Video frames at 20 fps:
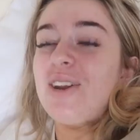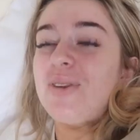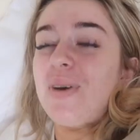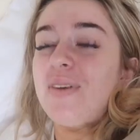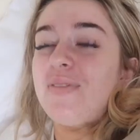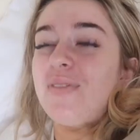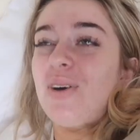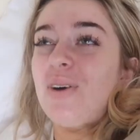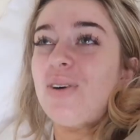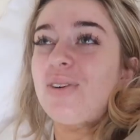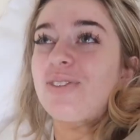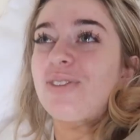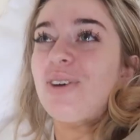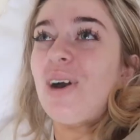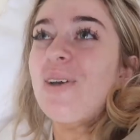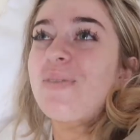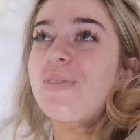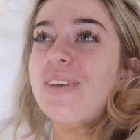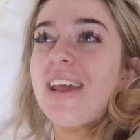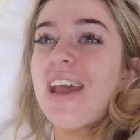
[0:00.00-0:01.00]
end my vlog. So
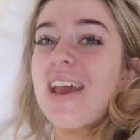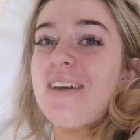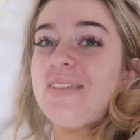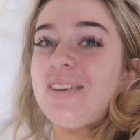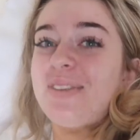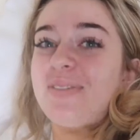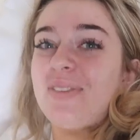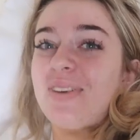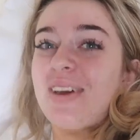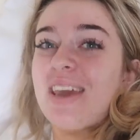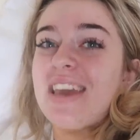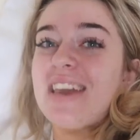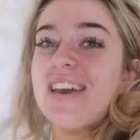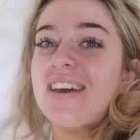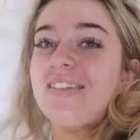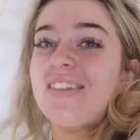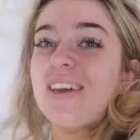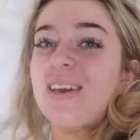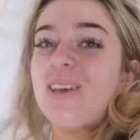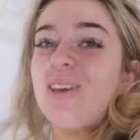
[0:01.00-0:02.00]
I'm going to end this vlog
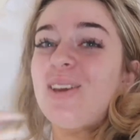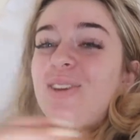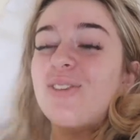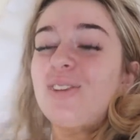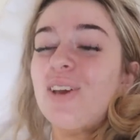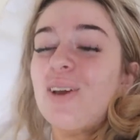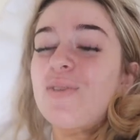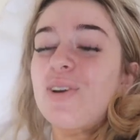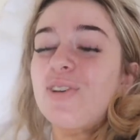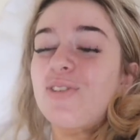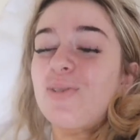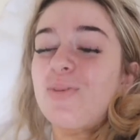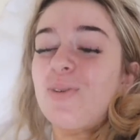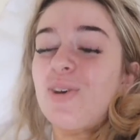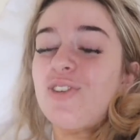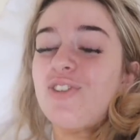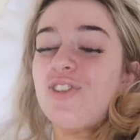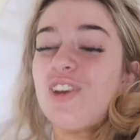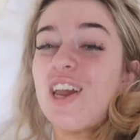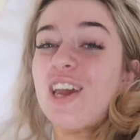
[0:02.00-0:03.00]
here. Thank you so much for
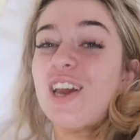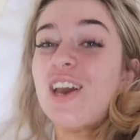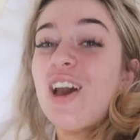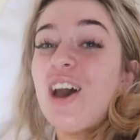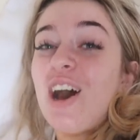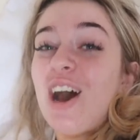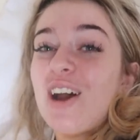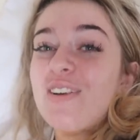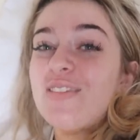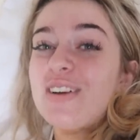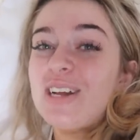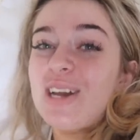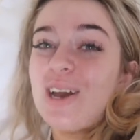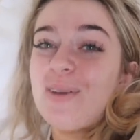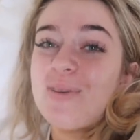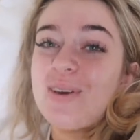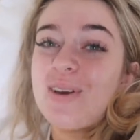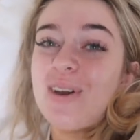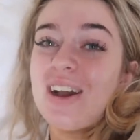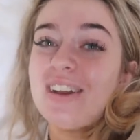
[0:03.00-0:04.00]
watching. I really
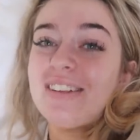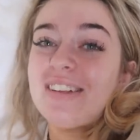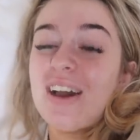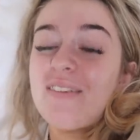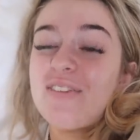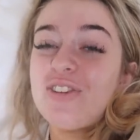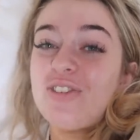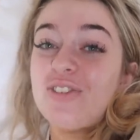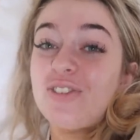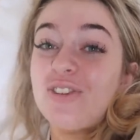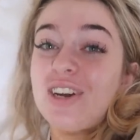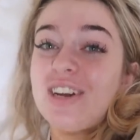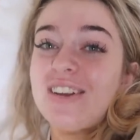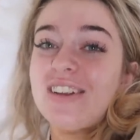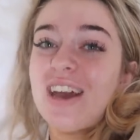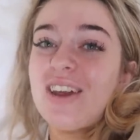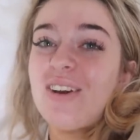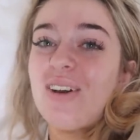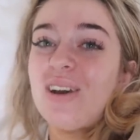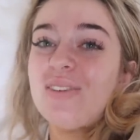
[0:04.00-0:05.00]
hope you guys have enjoyed,
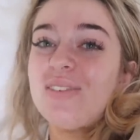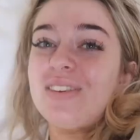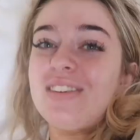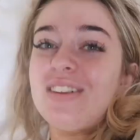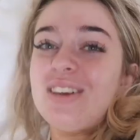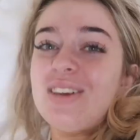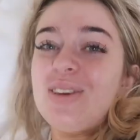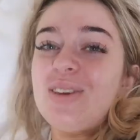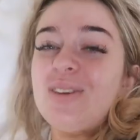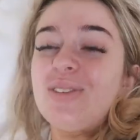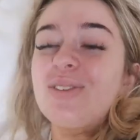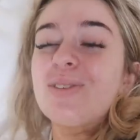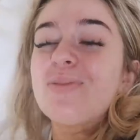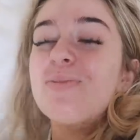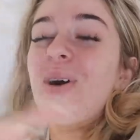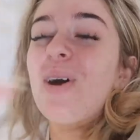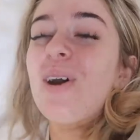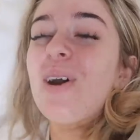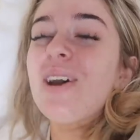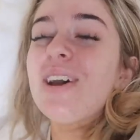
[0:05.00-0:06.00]
and I will see you
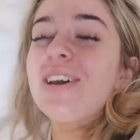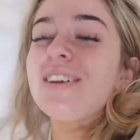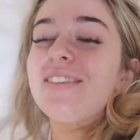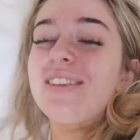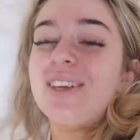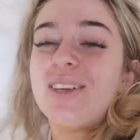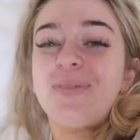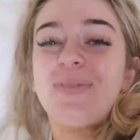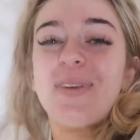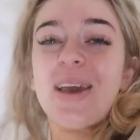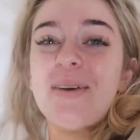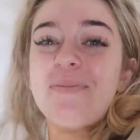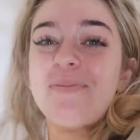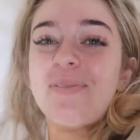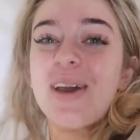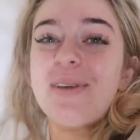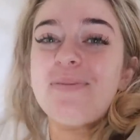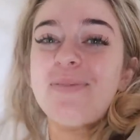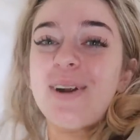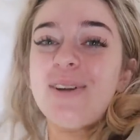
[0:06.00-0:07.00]
tomorrow at 6 p.m.
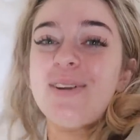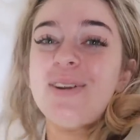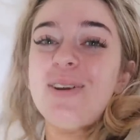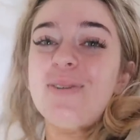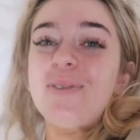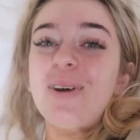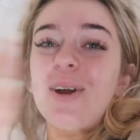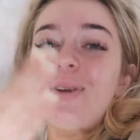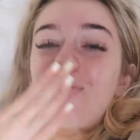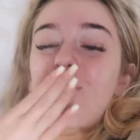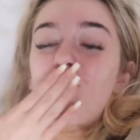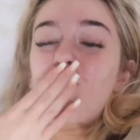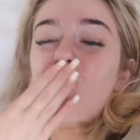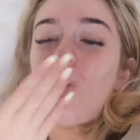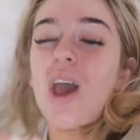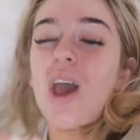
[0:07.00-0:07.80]
for a brand new one.